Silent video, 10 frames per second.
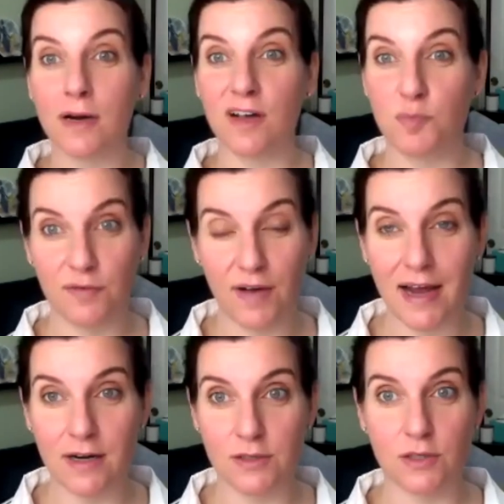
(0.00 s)
of
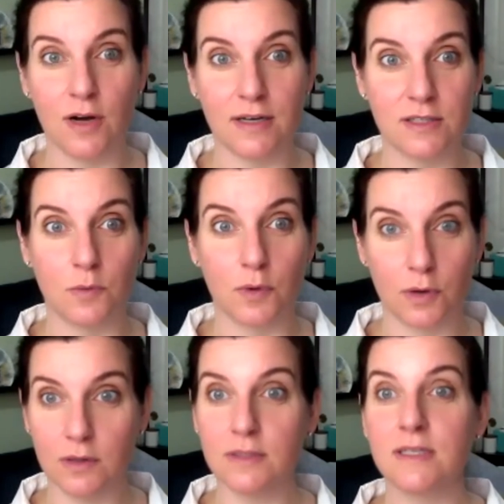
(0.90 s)
providers across the
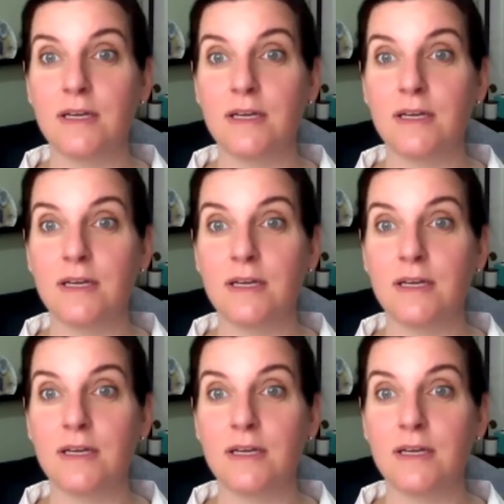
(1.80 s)
world